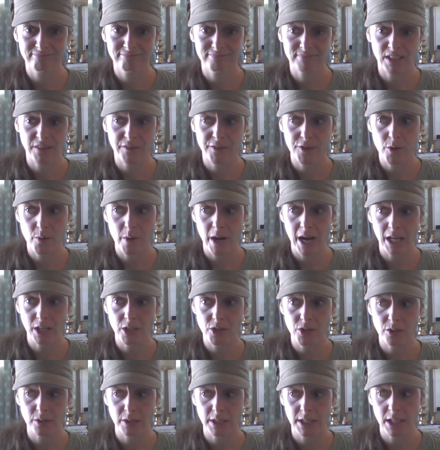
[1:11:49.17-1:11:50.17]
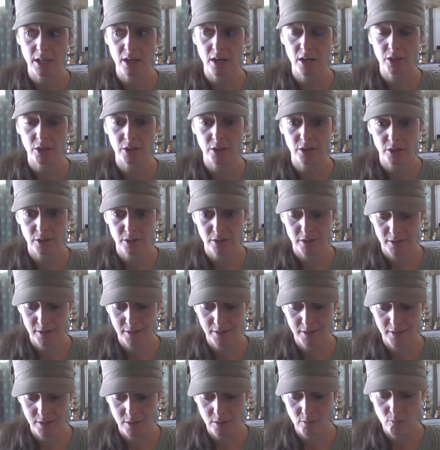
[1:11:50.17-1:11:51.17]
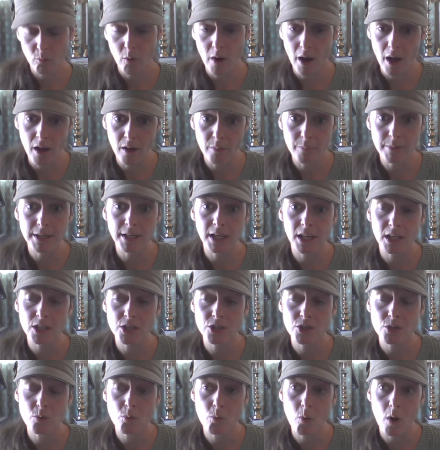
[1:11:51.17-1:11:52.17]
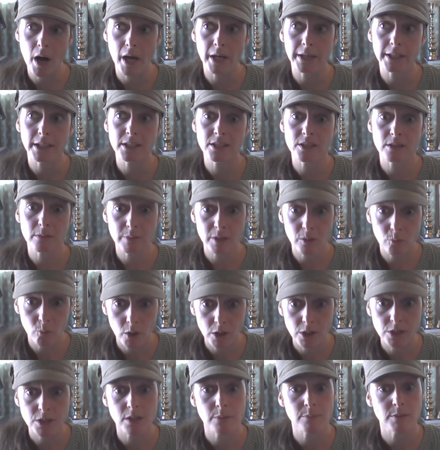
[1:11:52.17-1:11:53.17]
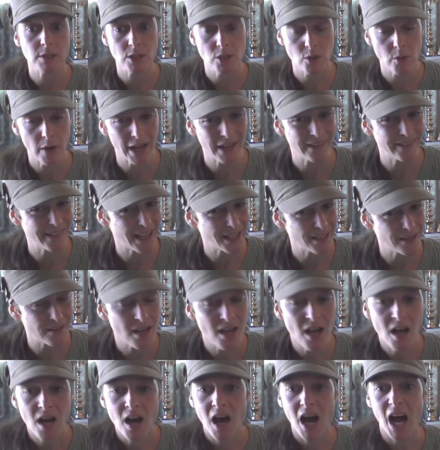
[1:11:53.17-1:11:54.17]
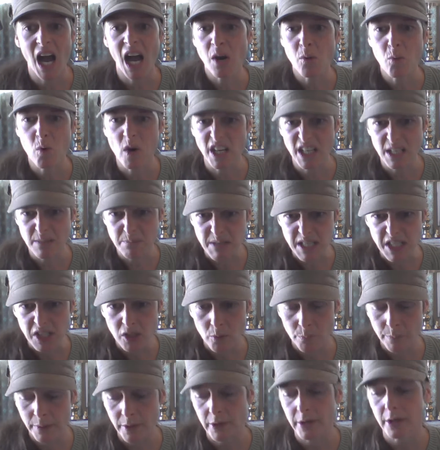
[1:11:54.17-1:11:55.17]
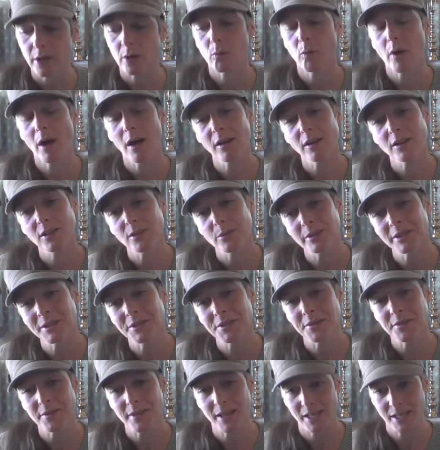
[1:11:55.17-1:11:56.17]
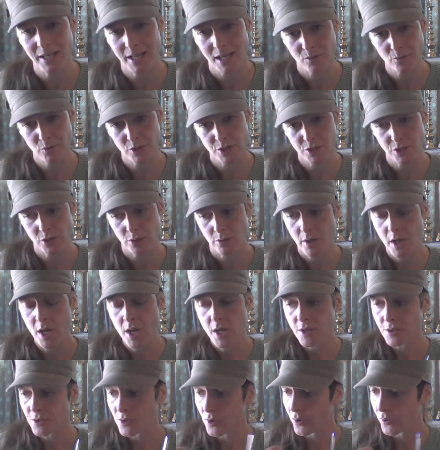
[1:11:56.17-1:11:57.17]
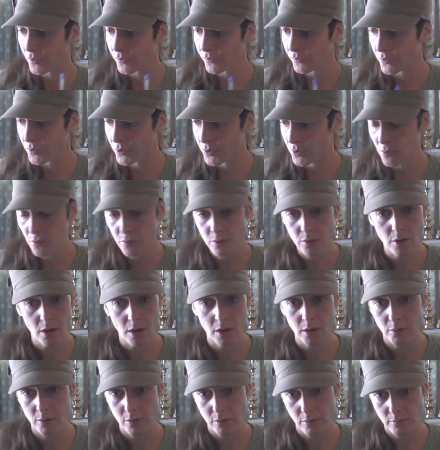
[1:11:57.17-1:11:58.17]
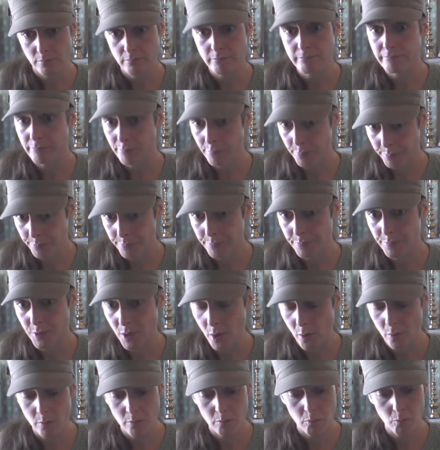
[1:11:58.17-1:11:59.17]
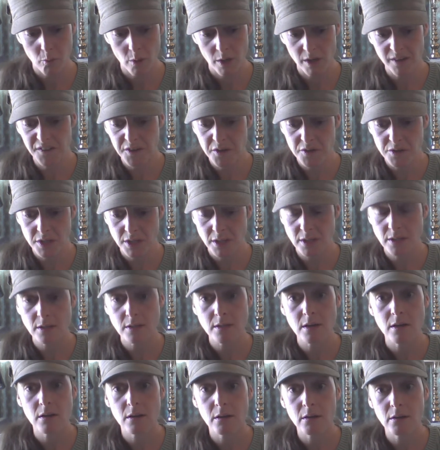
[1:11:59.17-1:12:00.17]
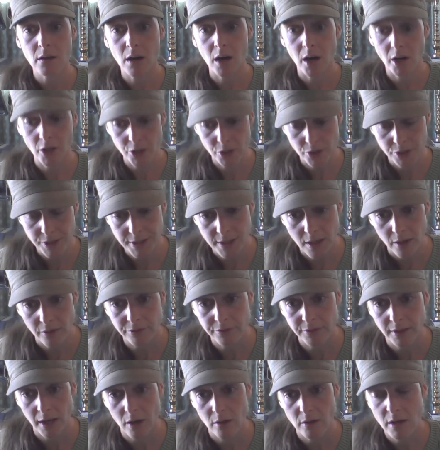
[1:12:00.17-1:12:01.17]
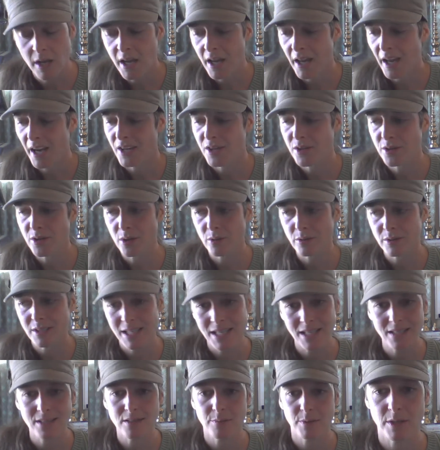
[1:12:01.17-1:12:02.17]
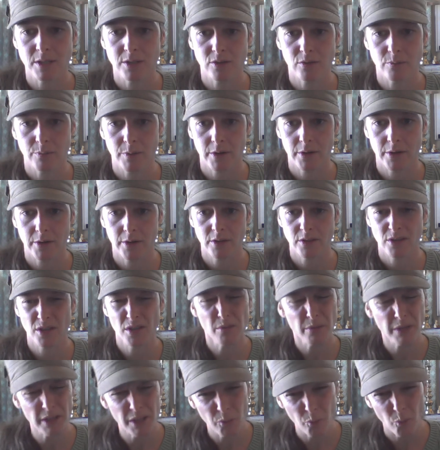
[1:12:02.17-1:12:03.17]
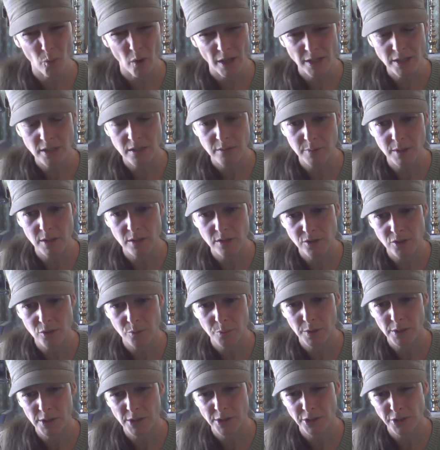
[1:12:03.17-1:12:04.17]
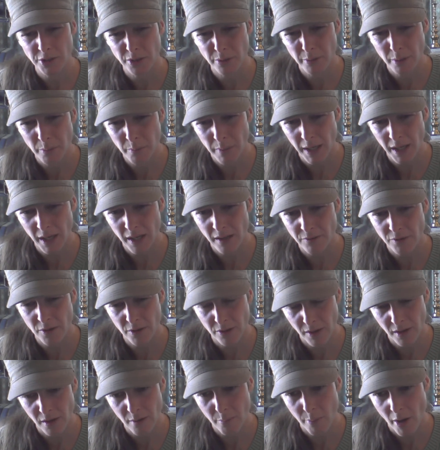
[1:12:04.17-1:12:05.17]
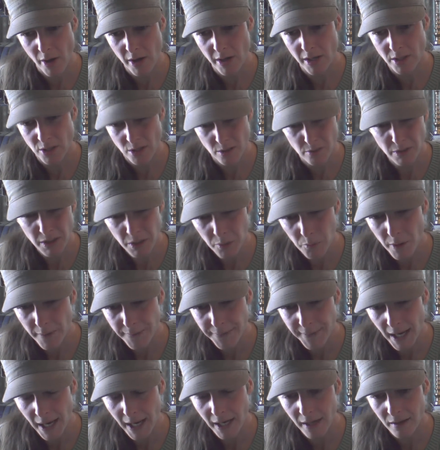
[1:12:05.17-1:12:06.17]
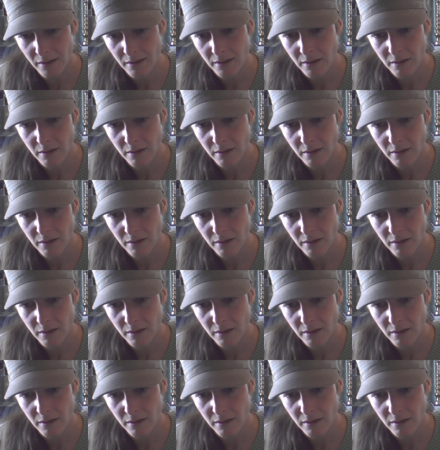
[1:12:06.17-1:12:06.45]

if you actually are well because you wanted to be worshipped and you had that I want to be superior. Well, you wouldn't do that again, would you? So if you are so what if you just are yourself now and you don't need to superior. Do you really want to be a superior human being if you think about it? Do you really want that?